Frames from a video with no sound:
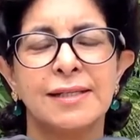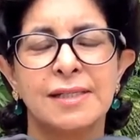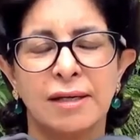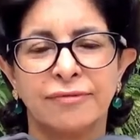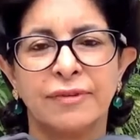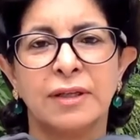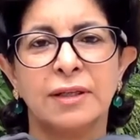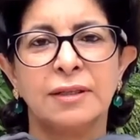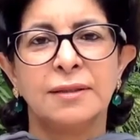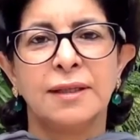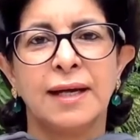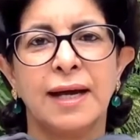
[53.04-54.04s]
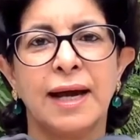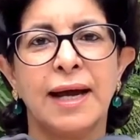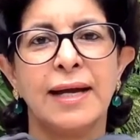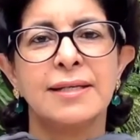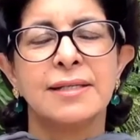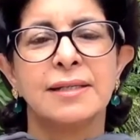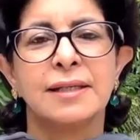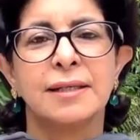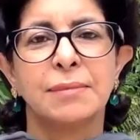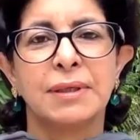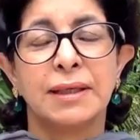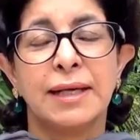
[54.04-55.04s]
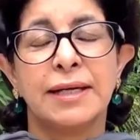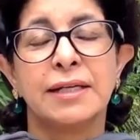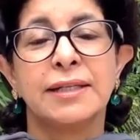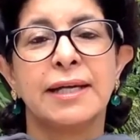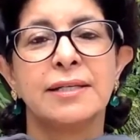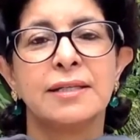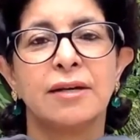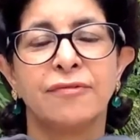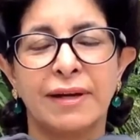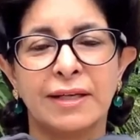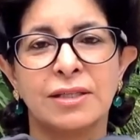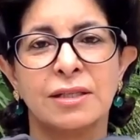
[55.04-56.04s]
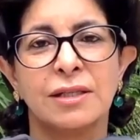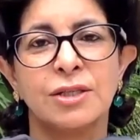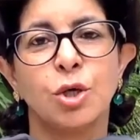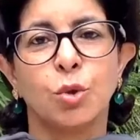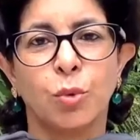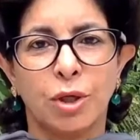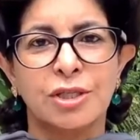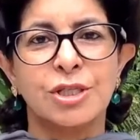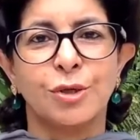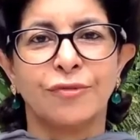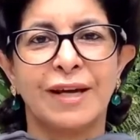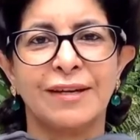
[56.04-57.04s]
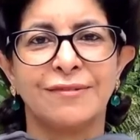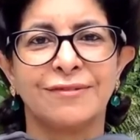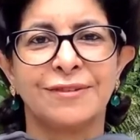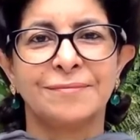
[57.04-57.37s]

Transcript: suffer and let it affect your quality of life.